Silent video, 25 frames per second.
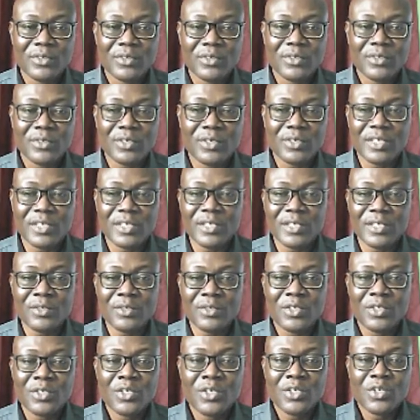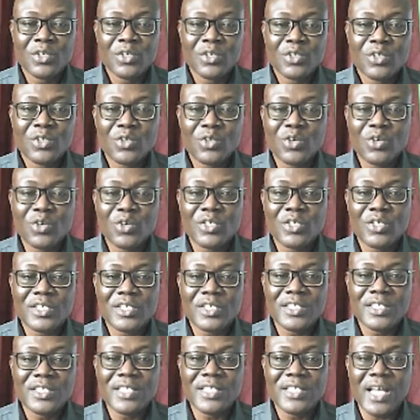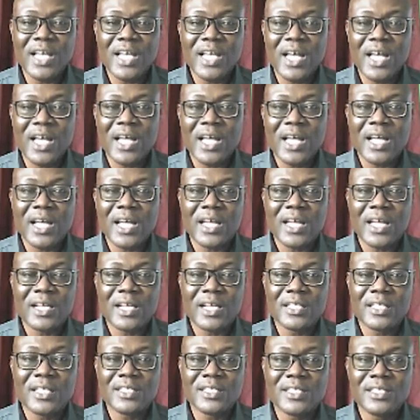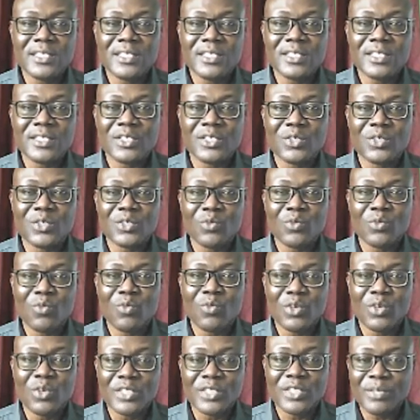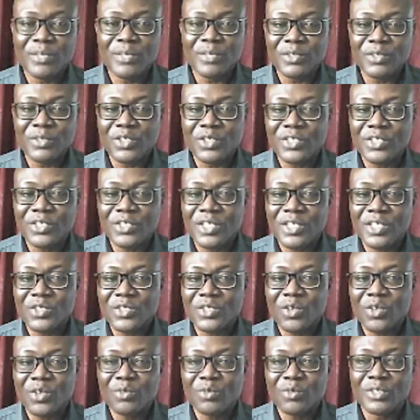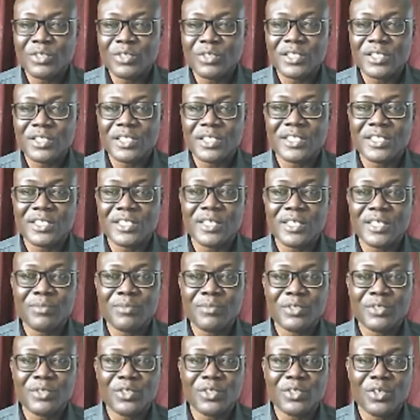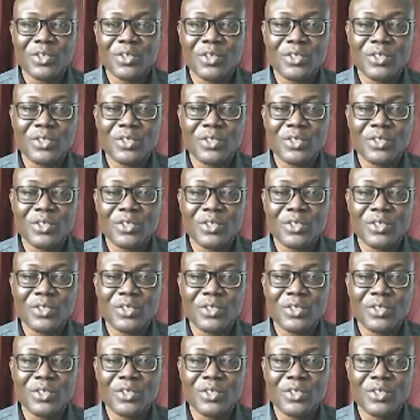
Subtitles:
okay? So this is one temperature sensor, which is a temperature